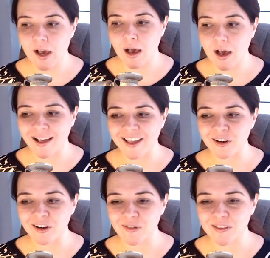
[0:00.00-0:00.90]
Uh,
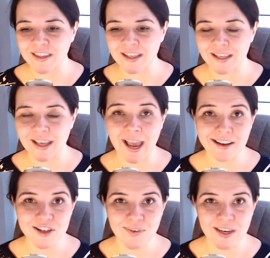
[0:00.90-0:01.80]
the
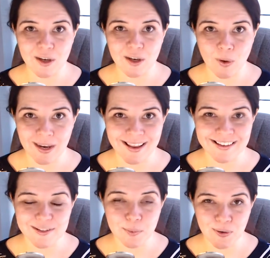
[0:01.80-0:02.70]
activity when
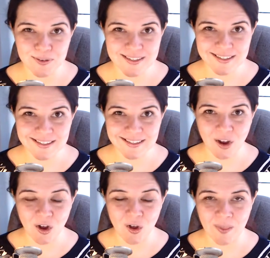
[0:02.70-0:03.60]
it's posted
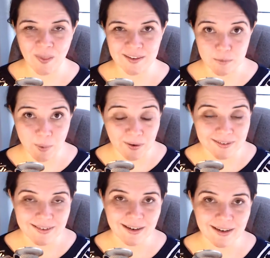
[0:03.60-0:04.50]
on the Inspiring
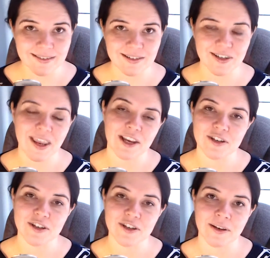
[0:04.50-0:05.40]
Science
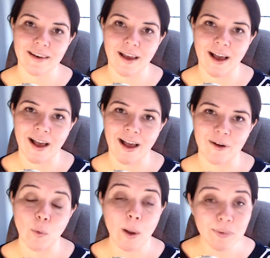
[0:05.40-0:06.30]
Education uh,
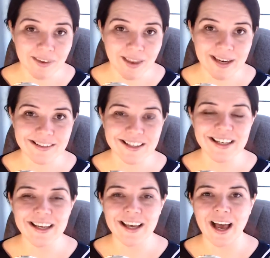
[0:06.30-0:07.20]
website,
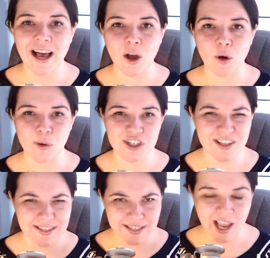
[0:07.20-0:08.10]
uh, which
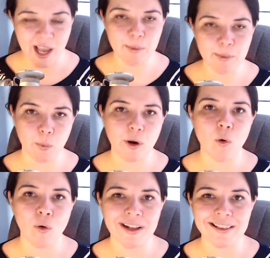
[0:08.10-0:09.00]
at the time that we're
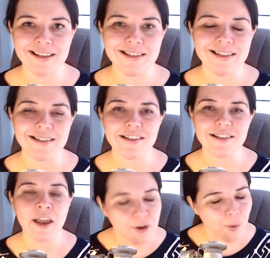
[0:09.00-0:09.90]
recording this is
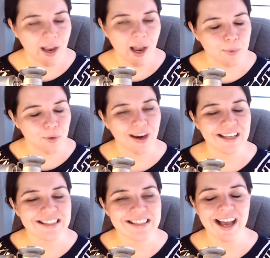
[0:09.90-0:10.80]
undergoing
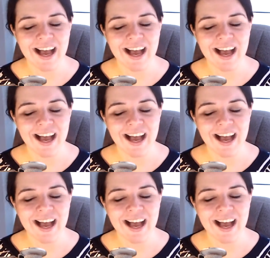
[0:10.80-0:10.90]
upgrades.